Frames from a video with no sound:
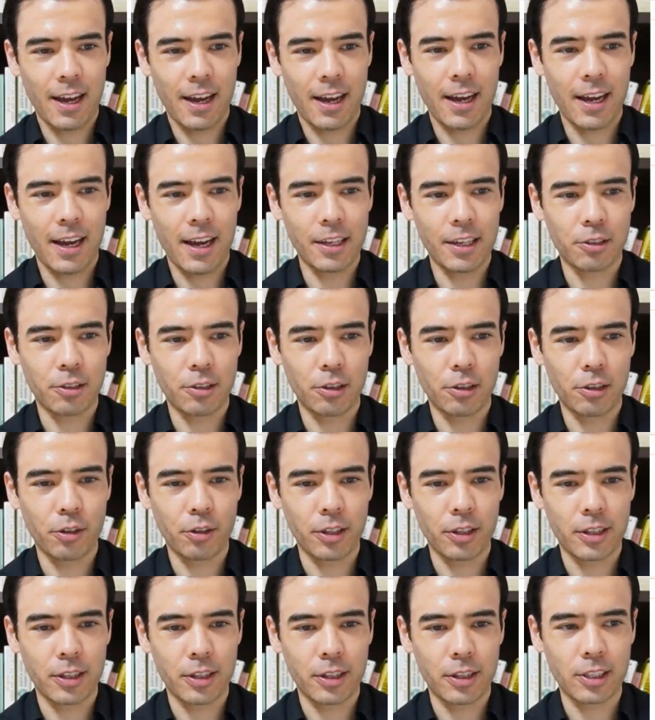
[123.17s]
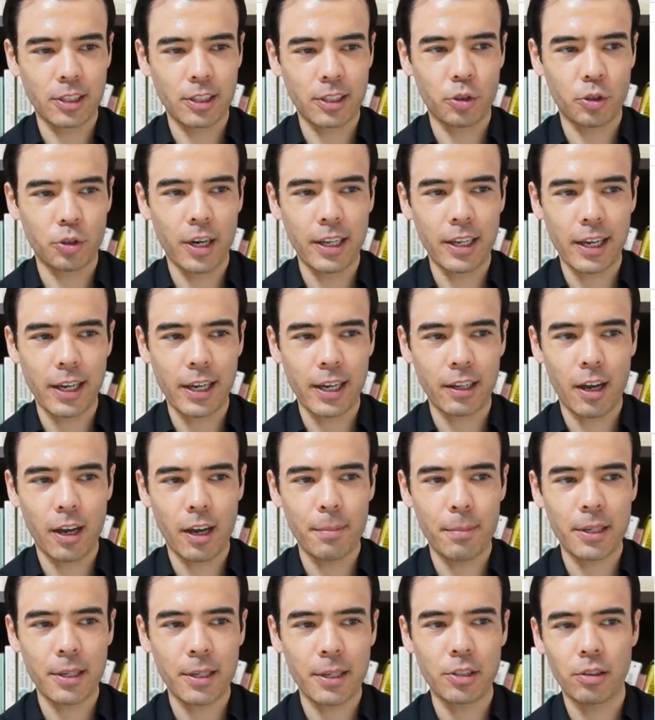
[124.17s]
You can look at this on Trading
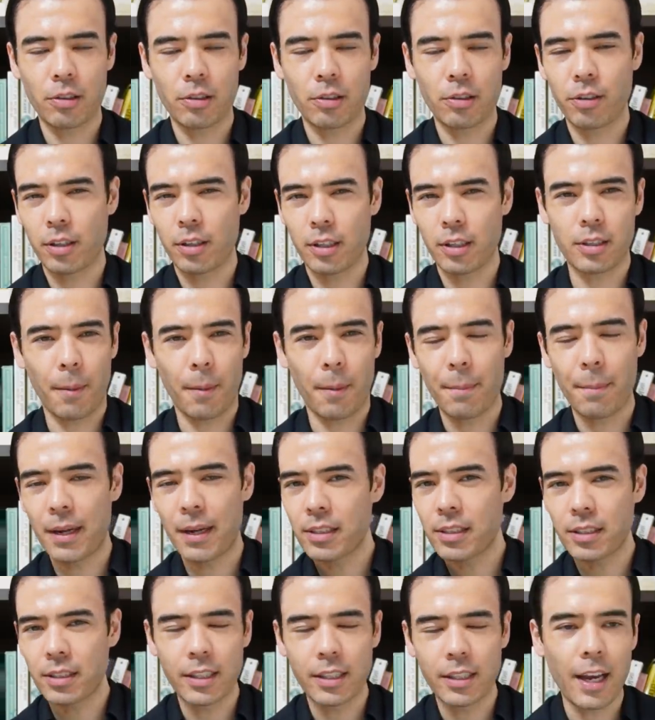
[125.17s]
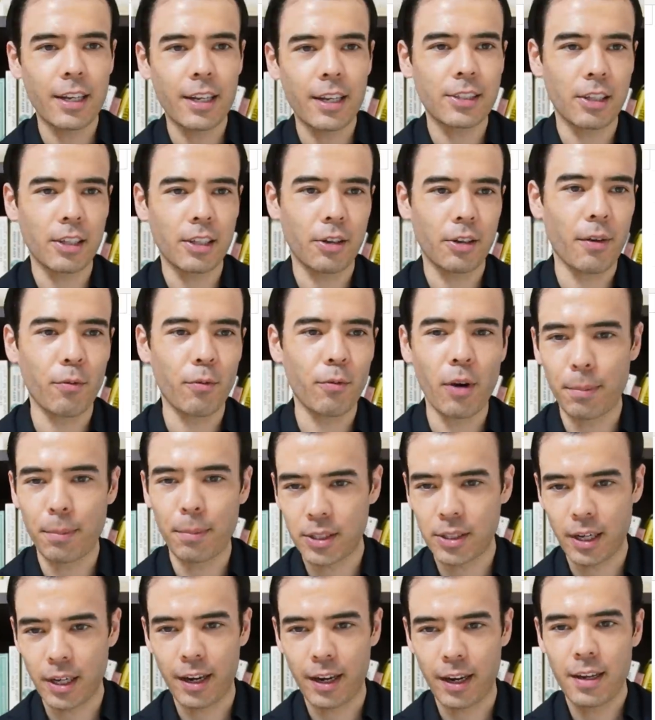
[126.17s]
Economics. You can look at this on basically any sort of
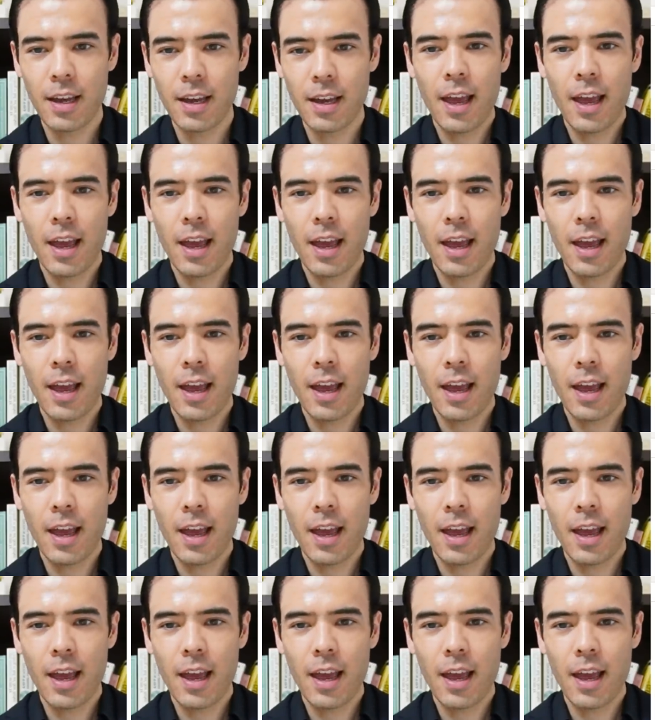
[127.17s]
website.